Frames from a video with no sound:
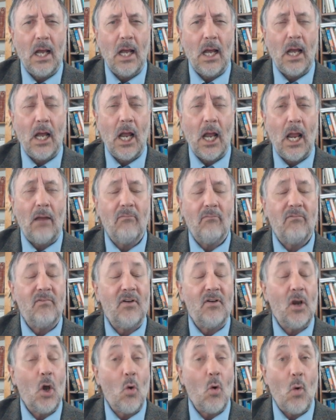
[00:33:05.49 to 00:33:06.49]
I have
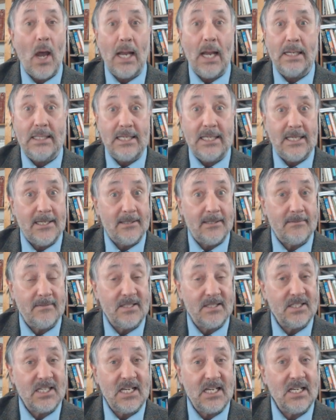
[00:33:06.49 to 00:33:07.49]
no idea.
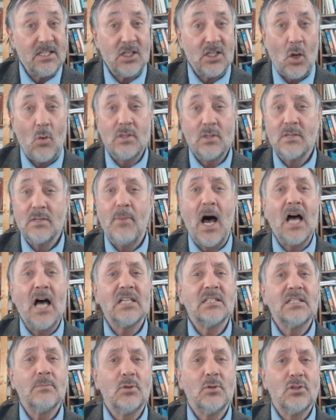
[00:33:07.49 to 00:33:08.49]
You see, so it's
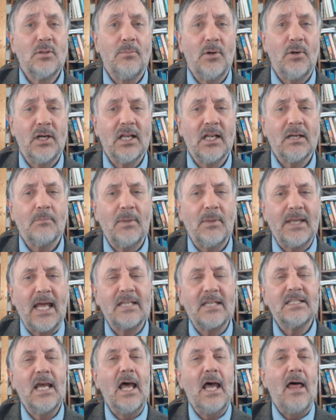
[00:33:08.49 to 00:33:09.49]
impossible to predict. But
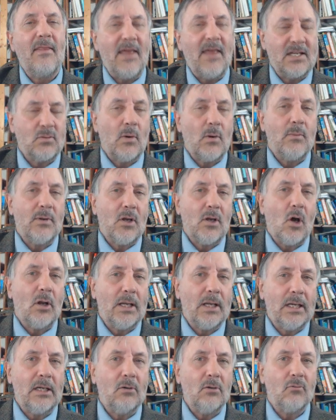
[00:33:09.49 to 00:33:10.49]
that's why we
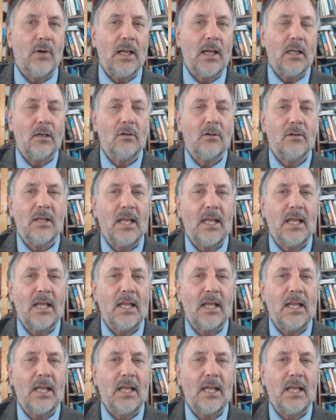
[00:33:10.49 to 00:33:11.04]
call it irregular.